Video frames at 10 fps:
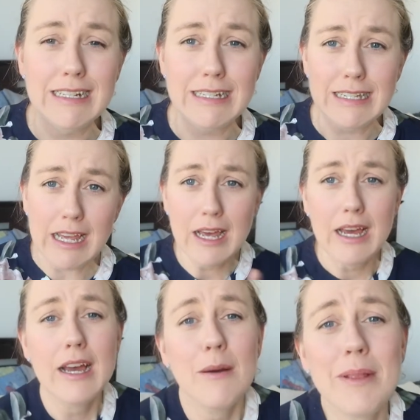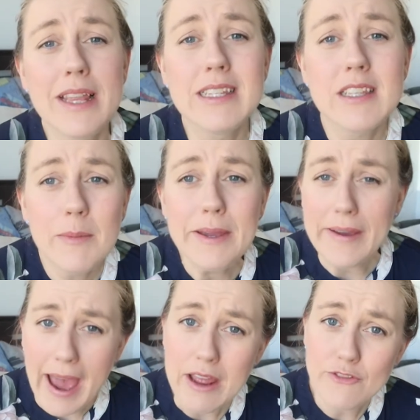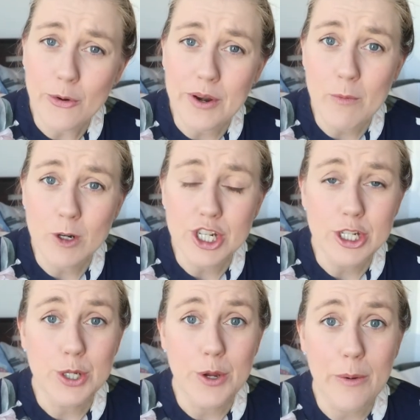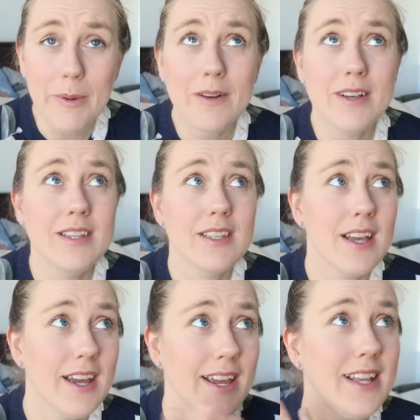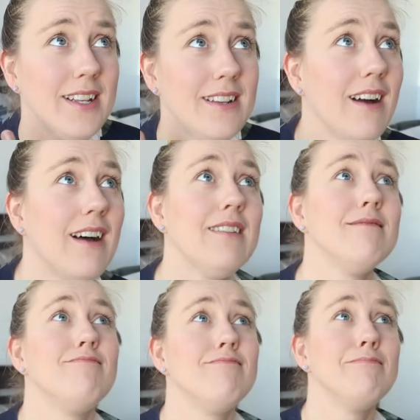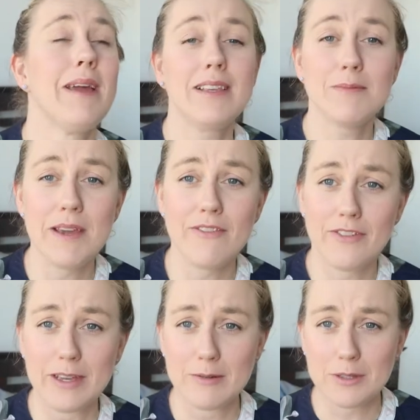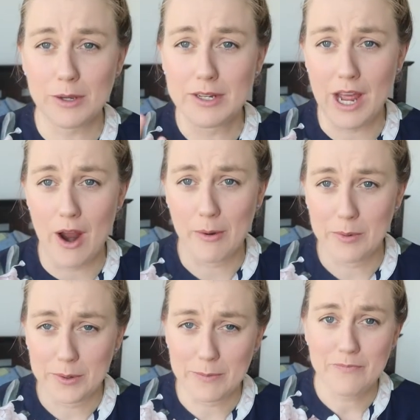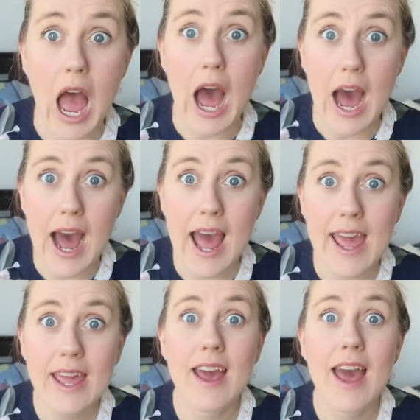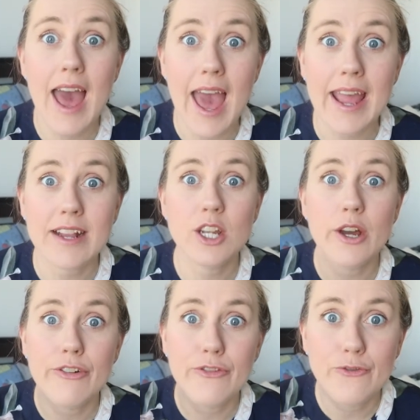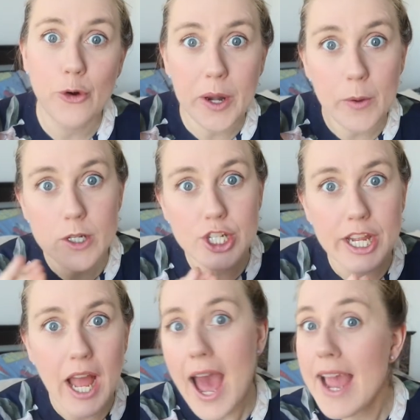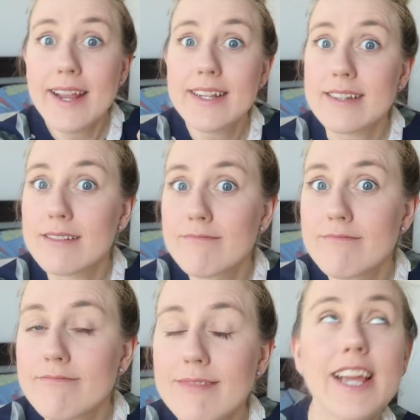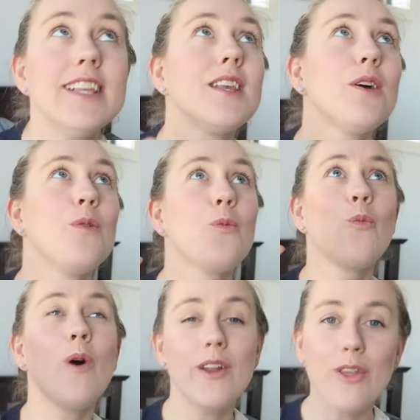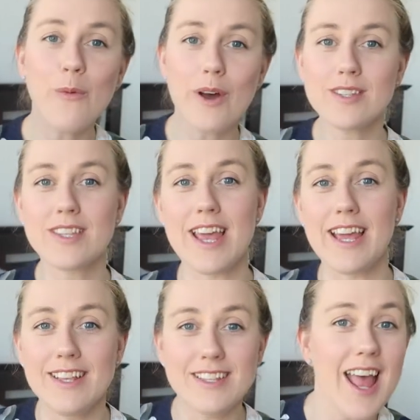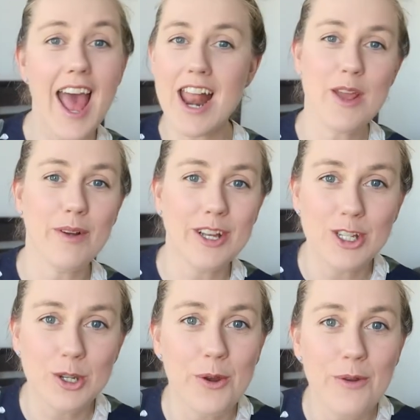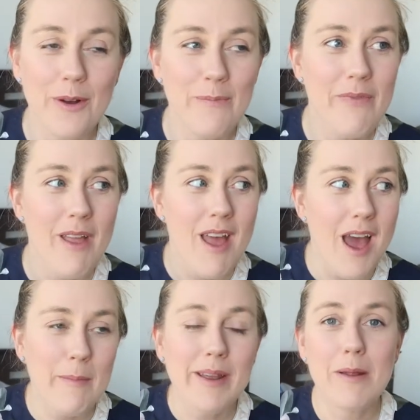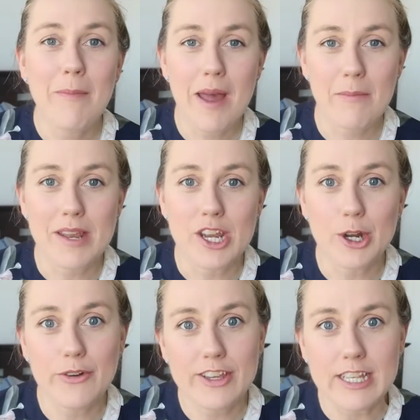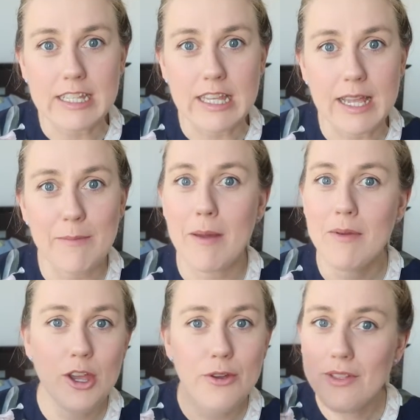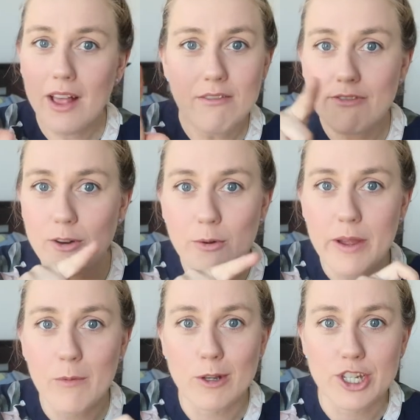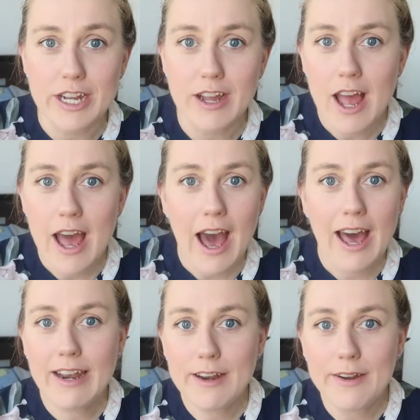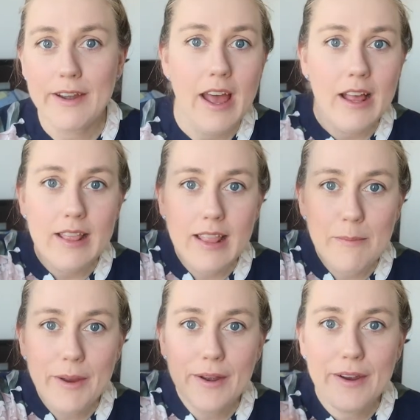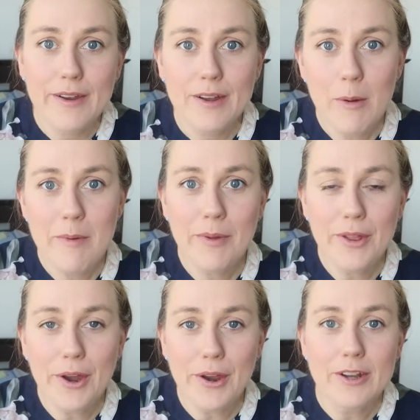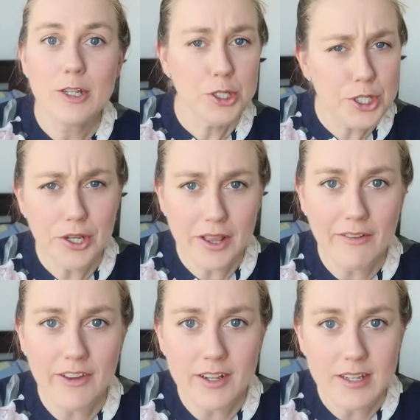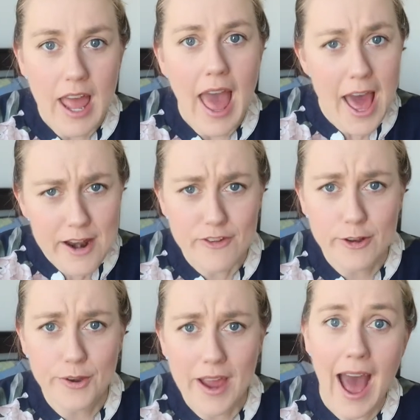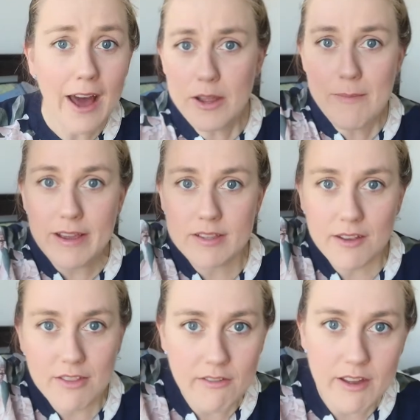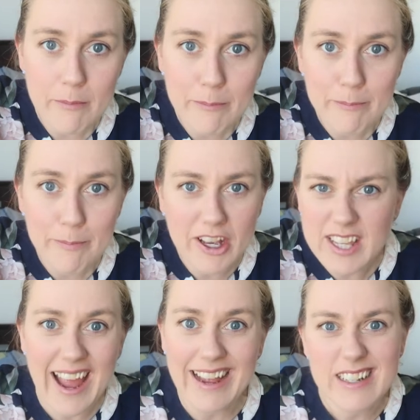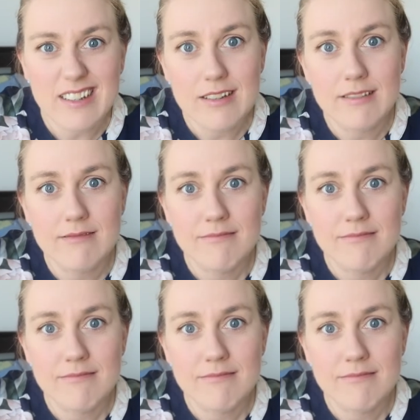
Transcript: hate. Please tell me you hate folding washing too because it uh, makes me feel so terrible. I hate folding washing. I hate it. It's one of the worst things anyone can do. I mean, in my opinion, obviously. Maybe you love folding washing. I don't know. Let me know. Comment below. Do you love it? And if you do, how do you make yourself love it? Because I hate it.